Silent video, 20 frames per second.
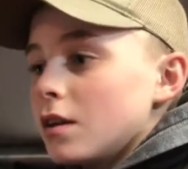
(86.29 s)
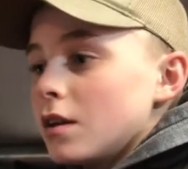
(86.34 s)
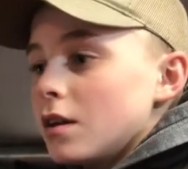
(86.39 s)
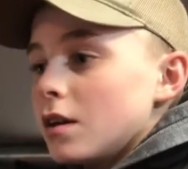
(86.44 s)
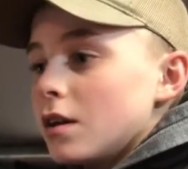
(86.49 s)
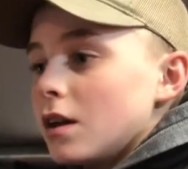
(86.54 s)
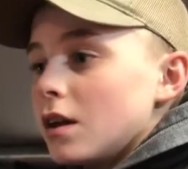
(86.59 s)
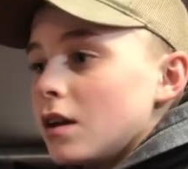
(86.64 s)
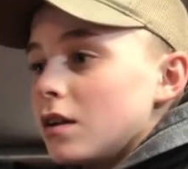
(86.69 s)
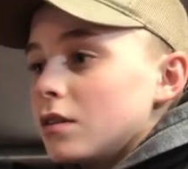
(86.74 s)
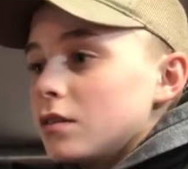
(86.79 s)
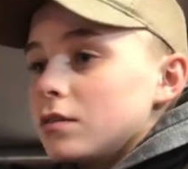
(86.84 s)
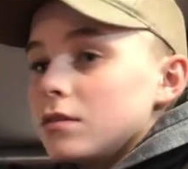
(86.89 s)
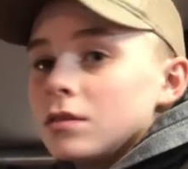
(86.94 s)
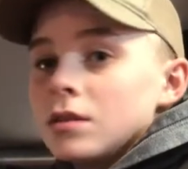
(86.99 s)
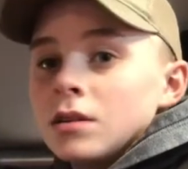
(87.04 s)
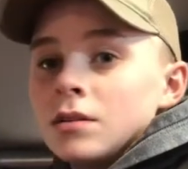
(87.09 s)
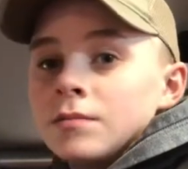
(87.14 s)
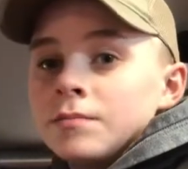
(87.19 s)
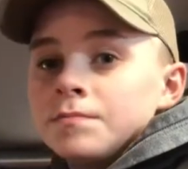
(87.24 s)
and
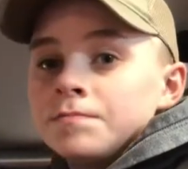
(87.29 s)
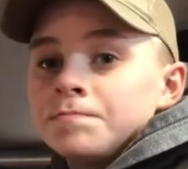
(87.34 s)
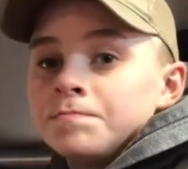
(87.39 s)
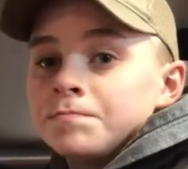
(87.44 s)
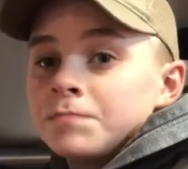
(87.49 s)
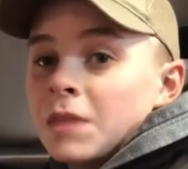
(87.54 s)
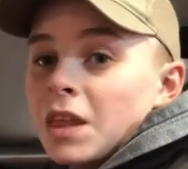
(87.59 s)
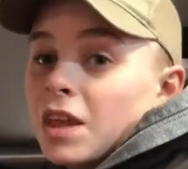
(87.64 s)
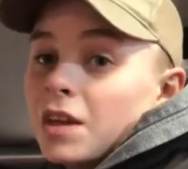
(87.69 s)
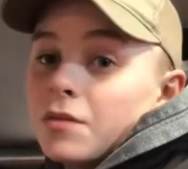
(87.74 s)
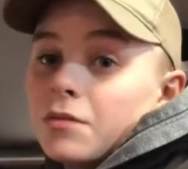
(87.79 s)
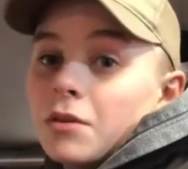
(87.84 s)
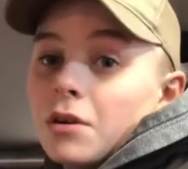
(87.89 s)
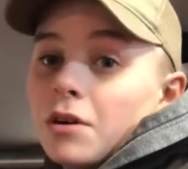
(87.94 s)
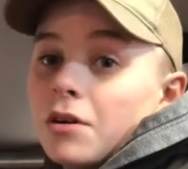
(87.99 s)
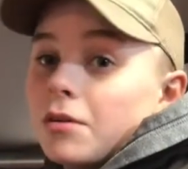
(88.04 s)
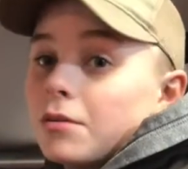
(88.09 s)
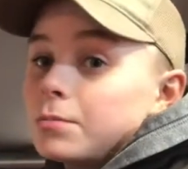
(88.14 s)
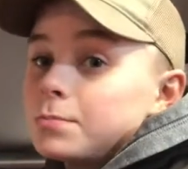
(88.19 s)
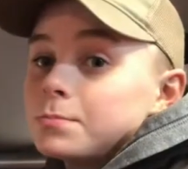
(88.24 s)
they
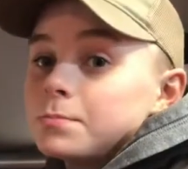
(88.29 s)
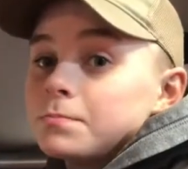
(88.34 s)
grow